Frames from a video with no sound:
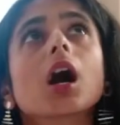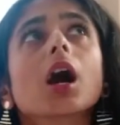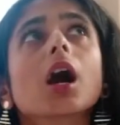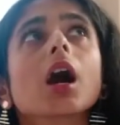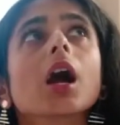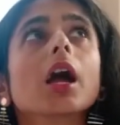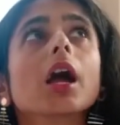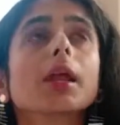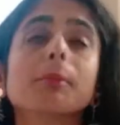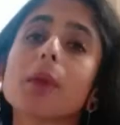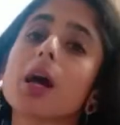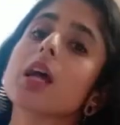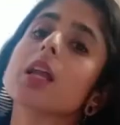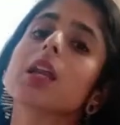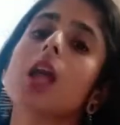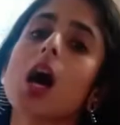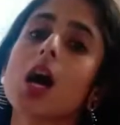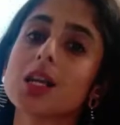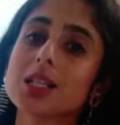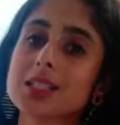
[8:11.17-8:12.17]
in my
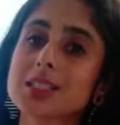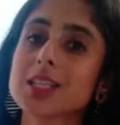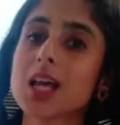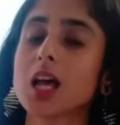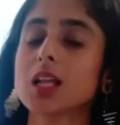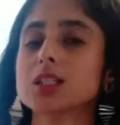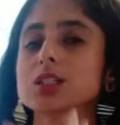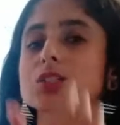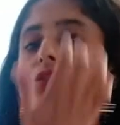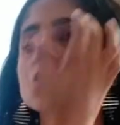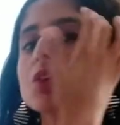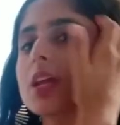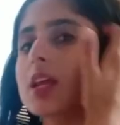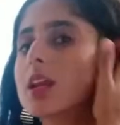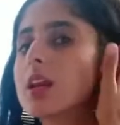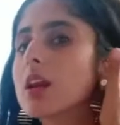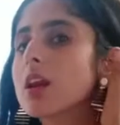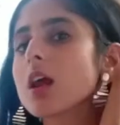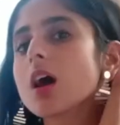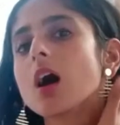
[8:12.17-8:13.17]
last
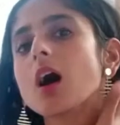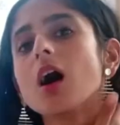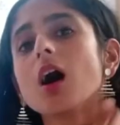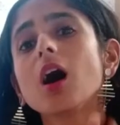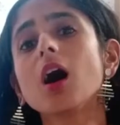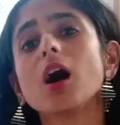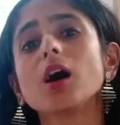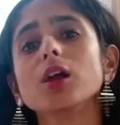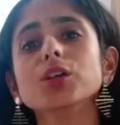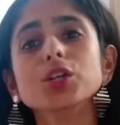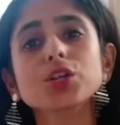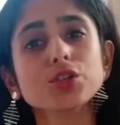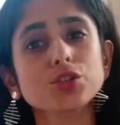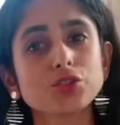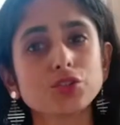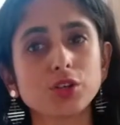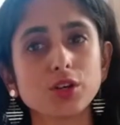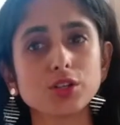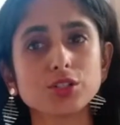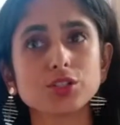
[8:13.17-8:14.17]
sunscreen,
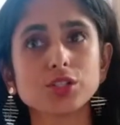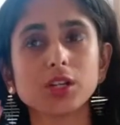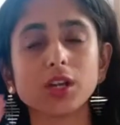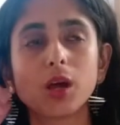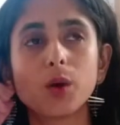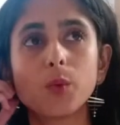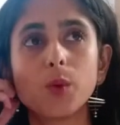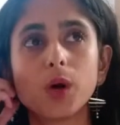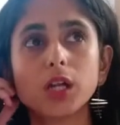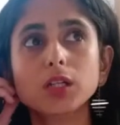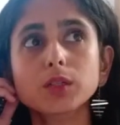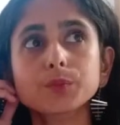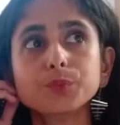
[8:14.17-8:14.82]
Neutrogena one,